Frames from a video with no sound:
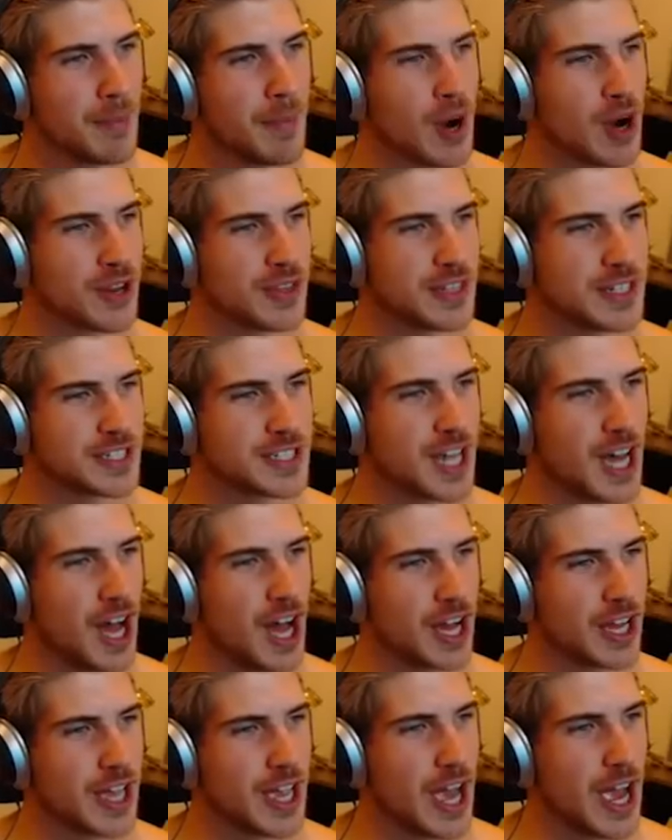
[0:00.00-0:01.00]
Bertha,
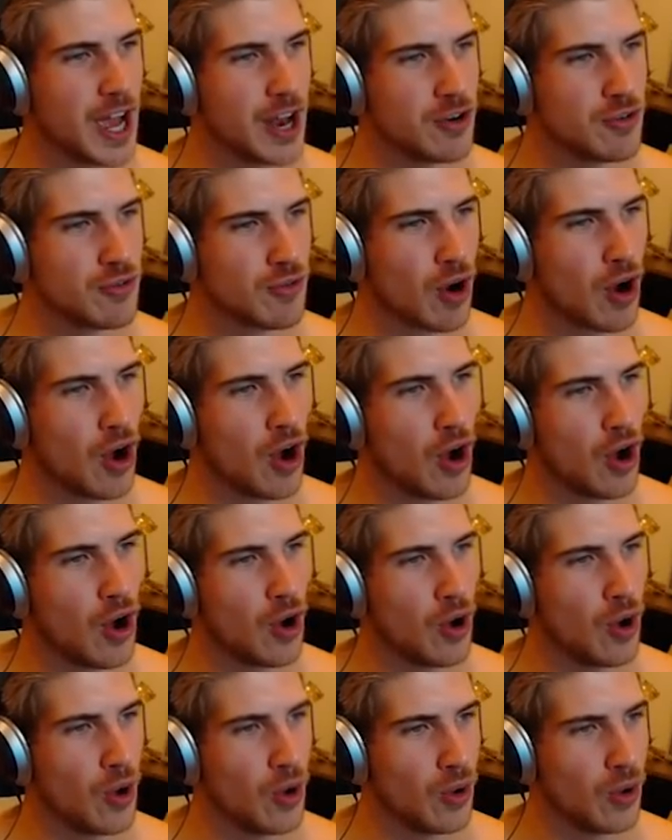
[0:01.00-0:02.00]
tuck and
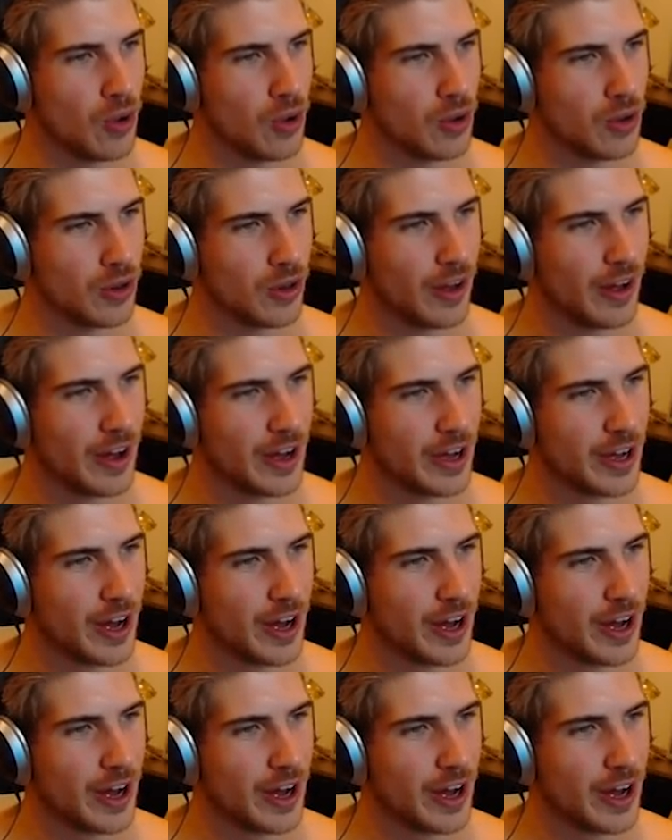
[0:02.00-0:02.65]
roll.